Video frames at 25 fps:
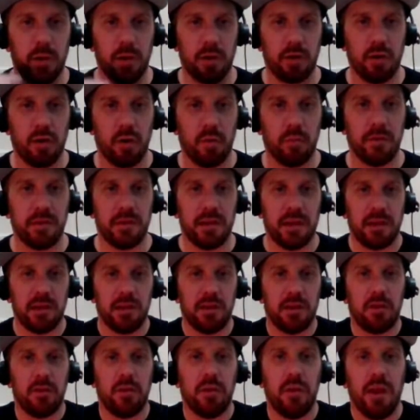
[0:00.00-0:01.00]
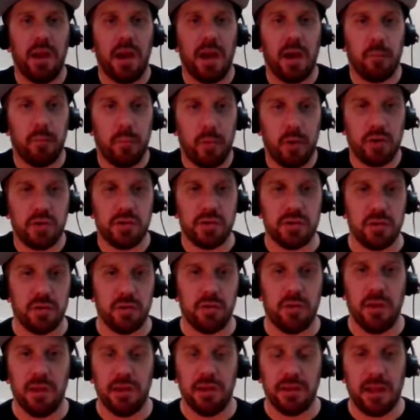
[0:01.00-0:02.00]
but accommodate you and push
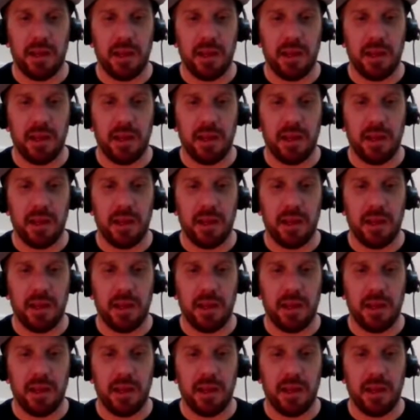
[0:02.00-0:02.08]
you.